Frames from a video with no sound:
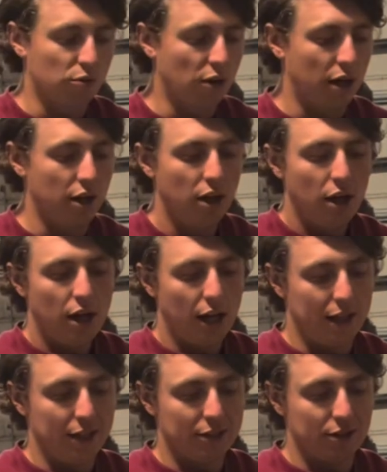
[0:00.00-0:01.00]
run,
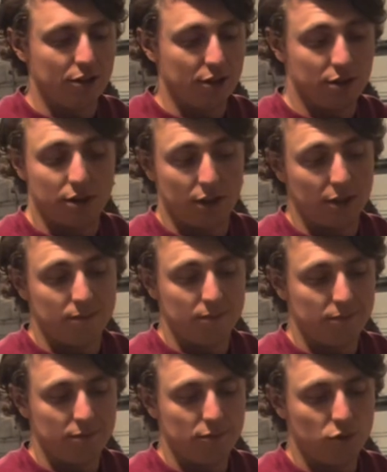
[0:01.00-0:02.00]
and this is just a
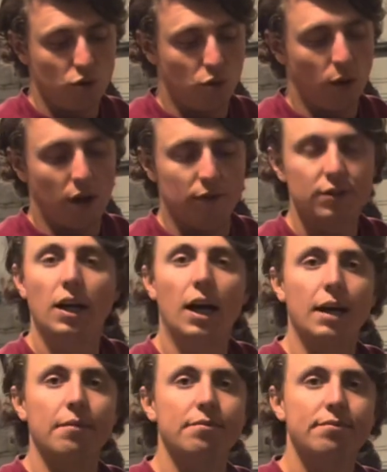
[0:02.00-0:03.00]

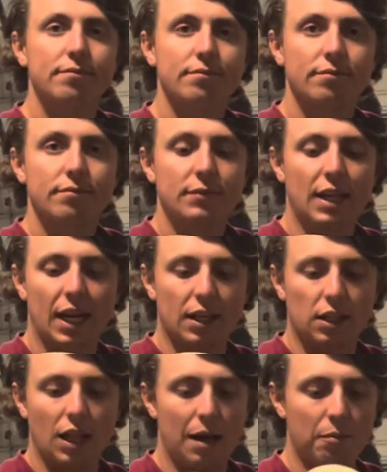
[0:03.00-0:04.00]
12-time Ken
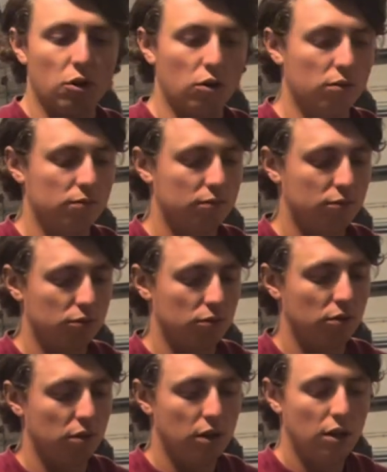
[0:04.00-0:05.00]
Climo
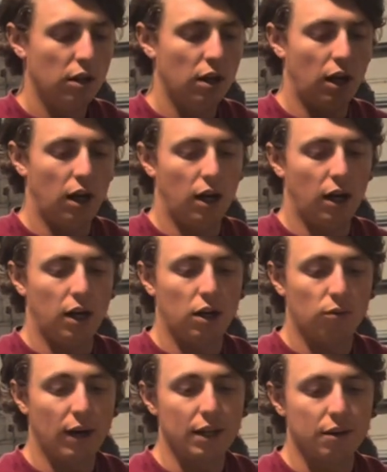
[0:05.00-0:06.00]

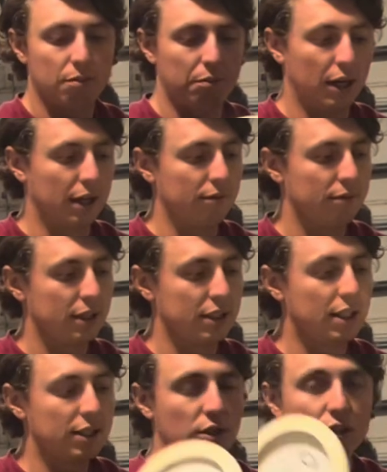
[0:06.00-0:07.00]
Wraith. But
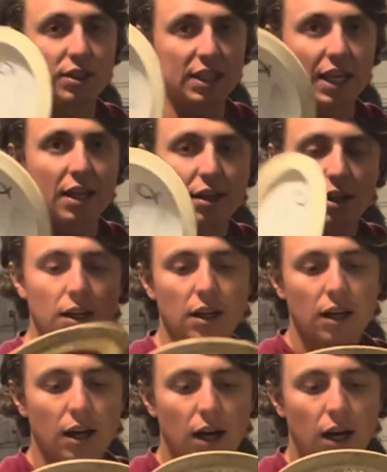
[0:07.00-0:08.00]
these things are sick.
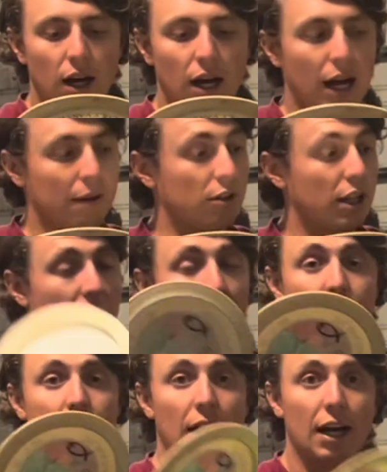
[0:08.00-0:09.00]
I'm
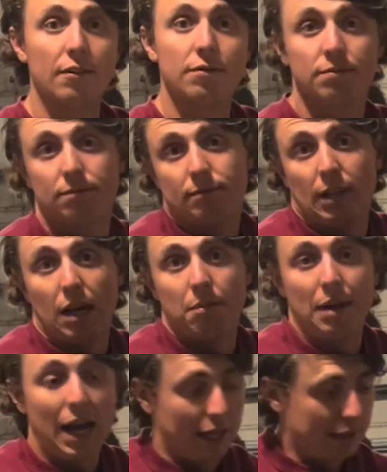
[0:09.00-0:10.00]
glad I've got
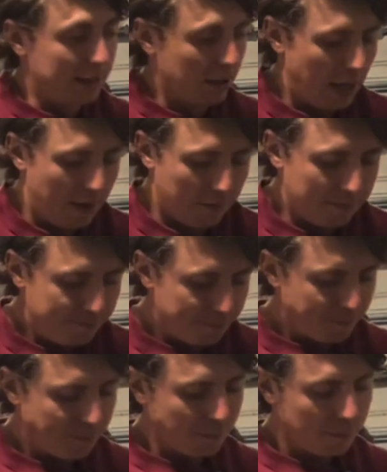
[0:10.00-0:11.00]
them back and still have them.
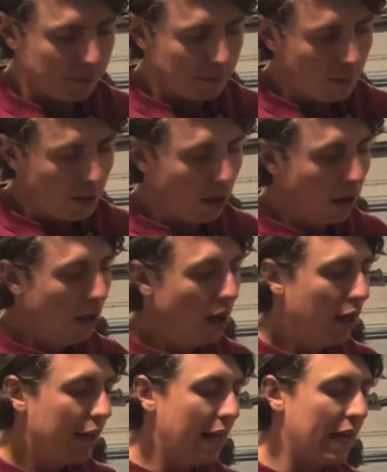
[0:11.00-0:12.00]

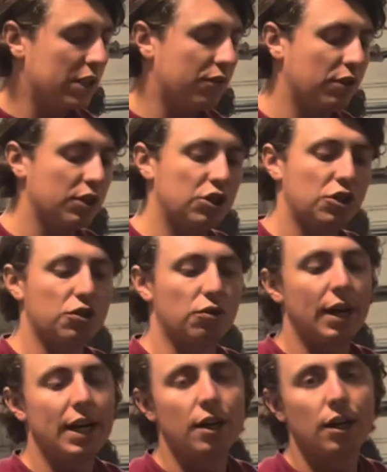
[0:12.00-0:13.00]
Next, for the
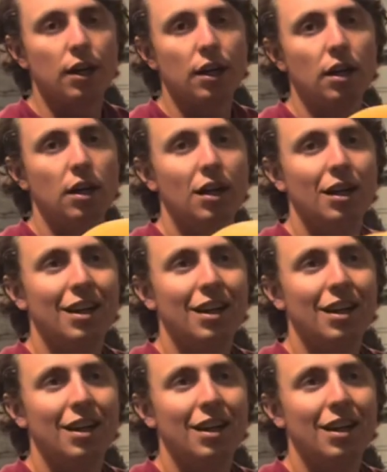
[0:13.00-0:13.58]
straighter,